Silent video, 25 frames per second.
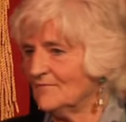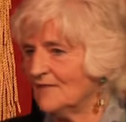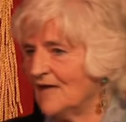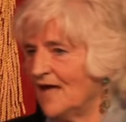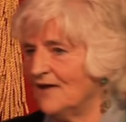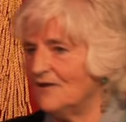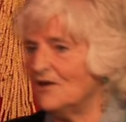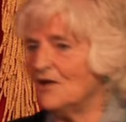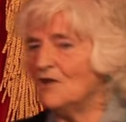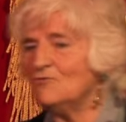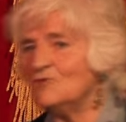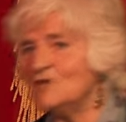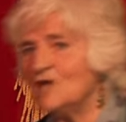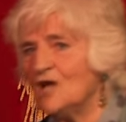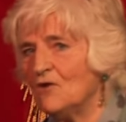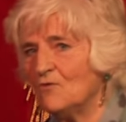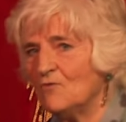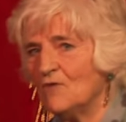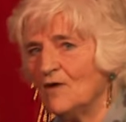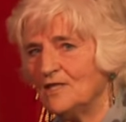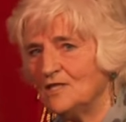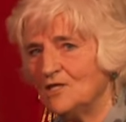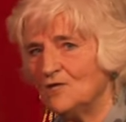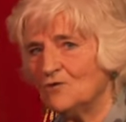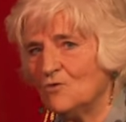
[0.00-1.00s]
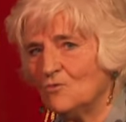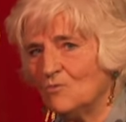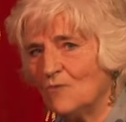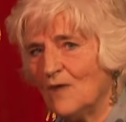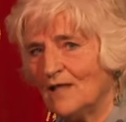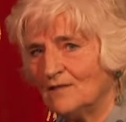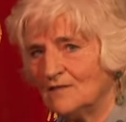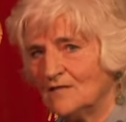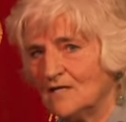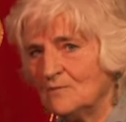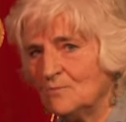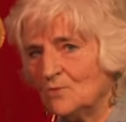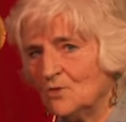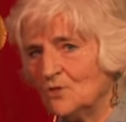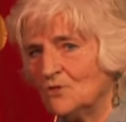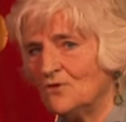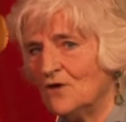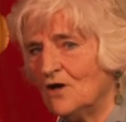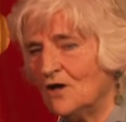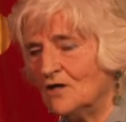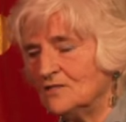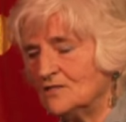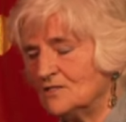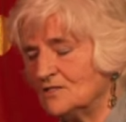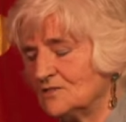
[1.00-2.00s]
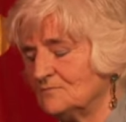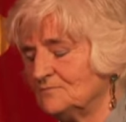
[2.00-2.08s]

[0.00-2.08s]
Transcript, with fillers: I don't know whether you're welcome or not.